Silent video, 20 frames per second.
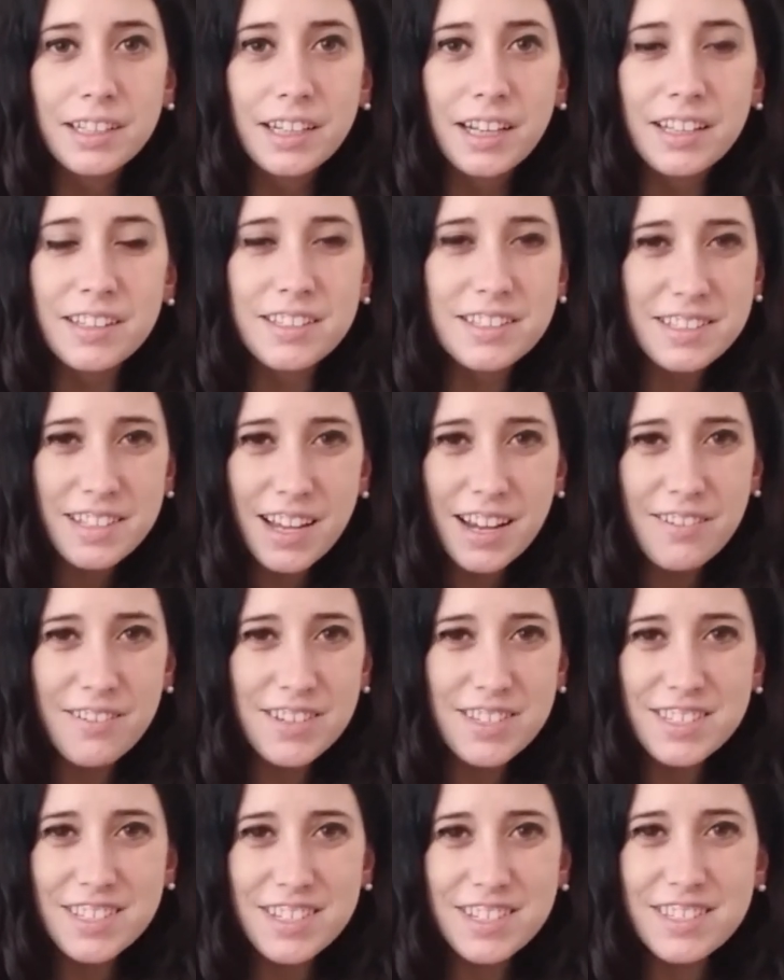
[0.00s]
And this guy
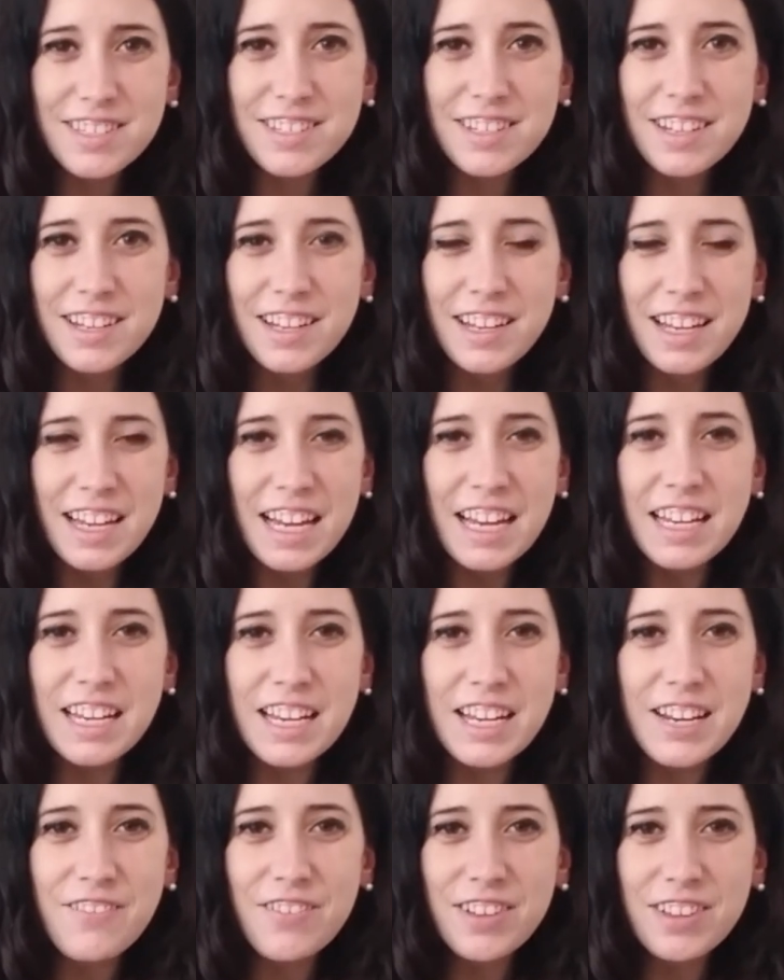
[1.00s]
was just, he
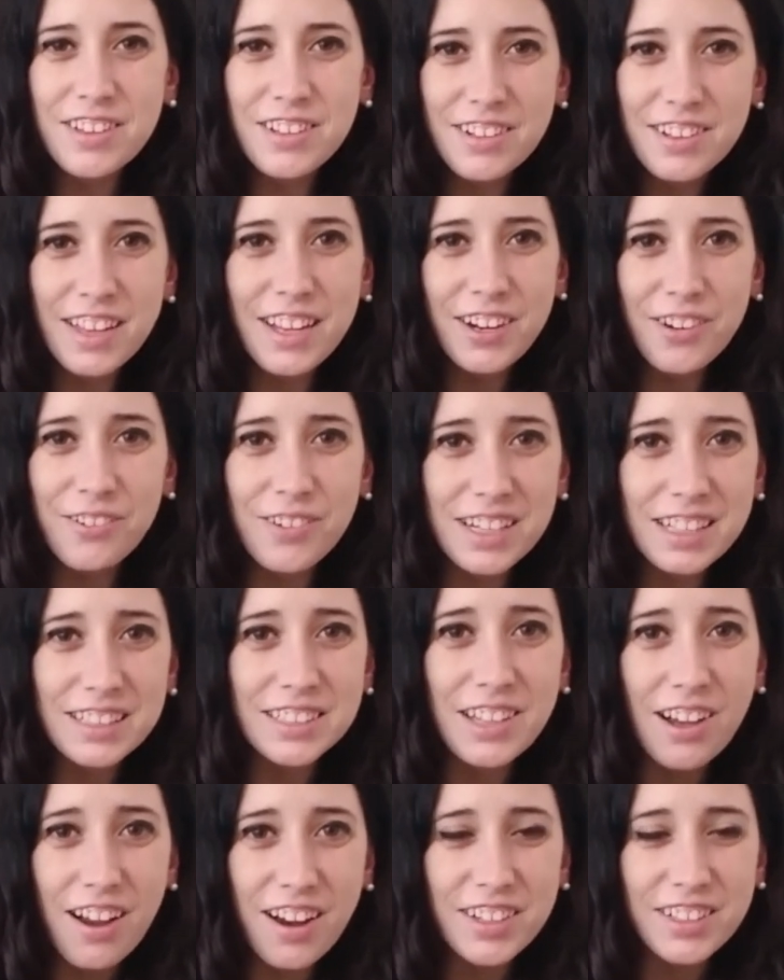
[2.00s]
didn't even look like a real
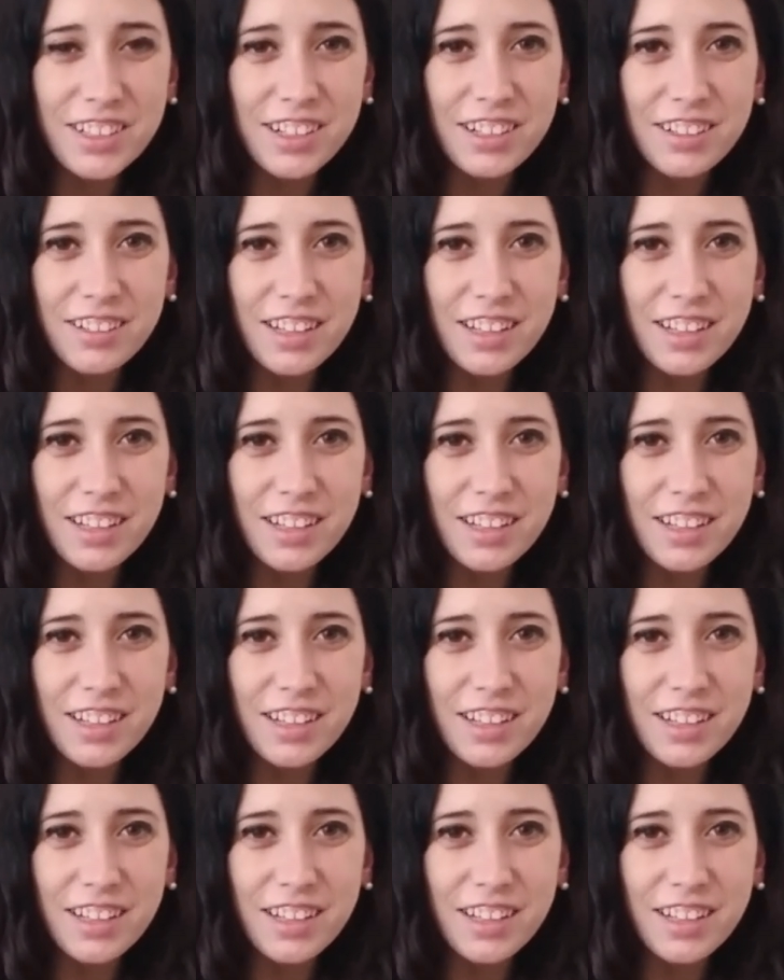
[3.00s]
doctor.